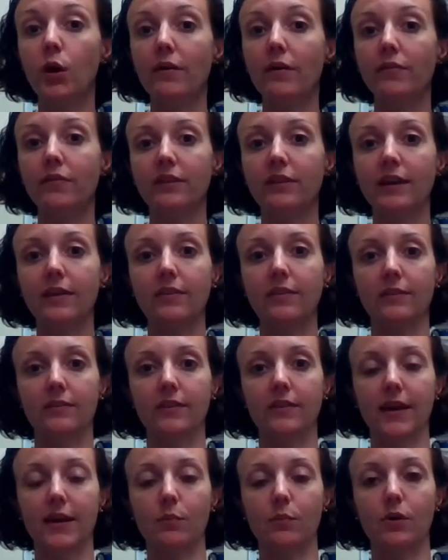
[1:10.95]
has stayed the
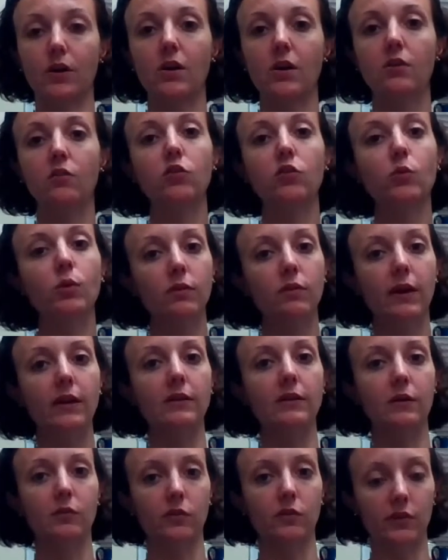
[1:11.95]
same, so we write
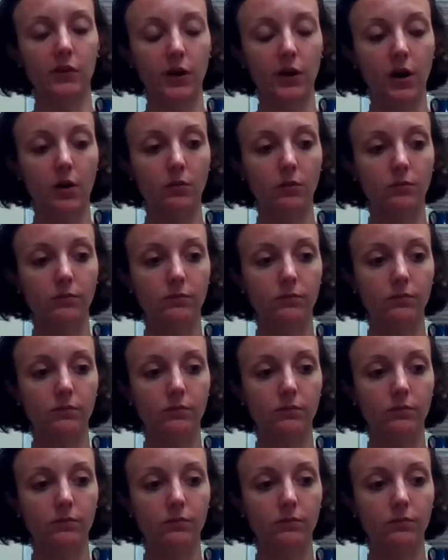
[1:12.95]
down 0.